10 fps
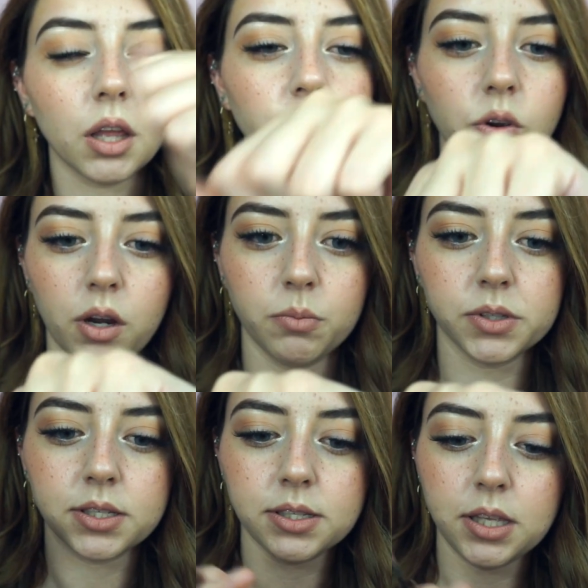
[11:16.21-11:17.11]
if you're able
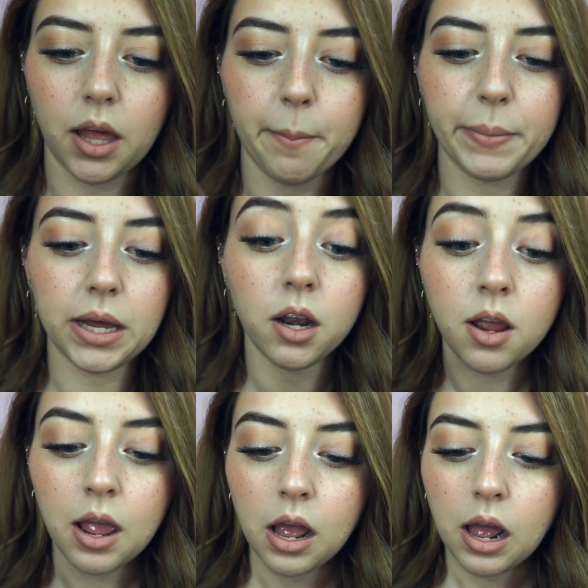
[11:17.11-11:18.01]
to see that, but
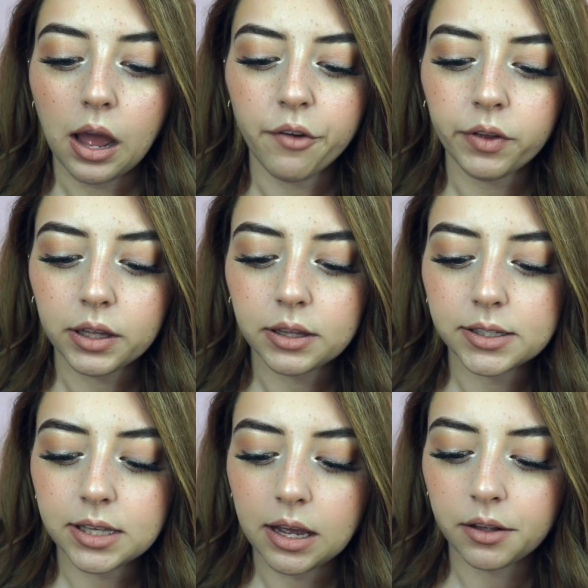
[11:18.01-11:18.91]
I feel like
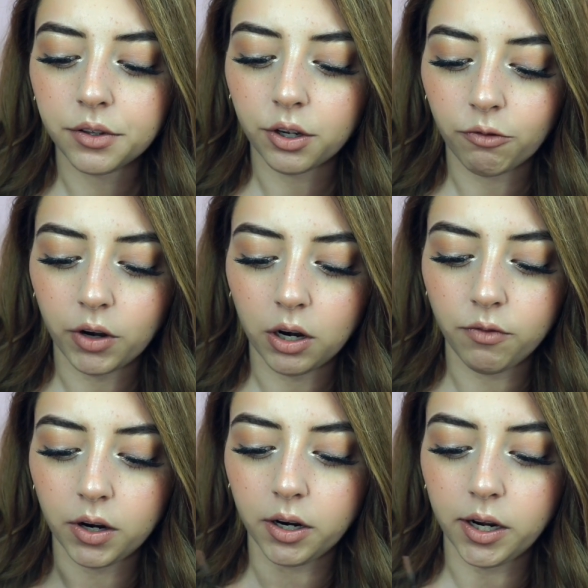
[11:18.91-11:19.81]
these can look
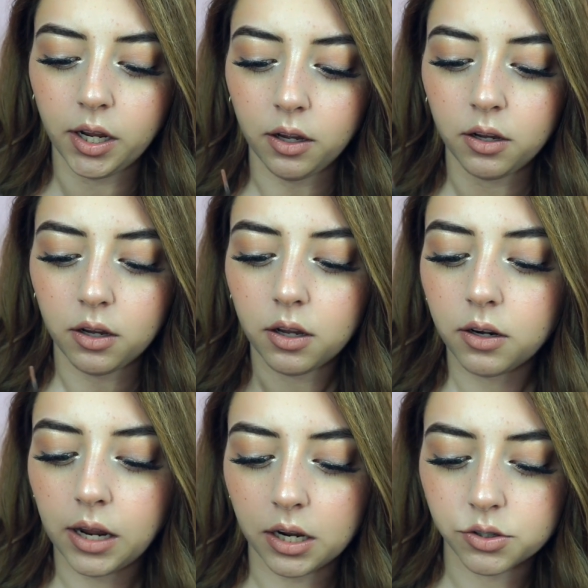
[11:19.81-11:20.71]
very
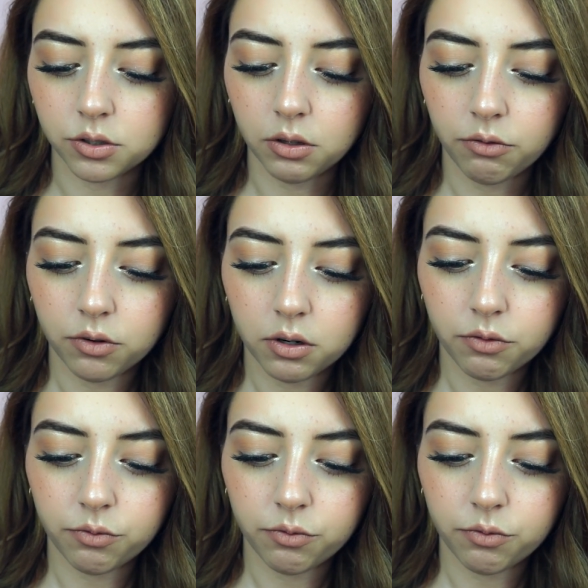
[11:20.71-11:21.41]
natural for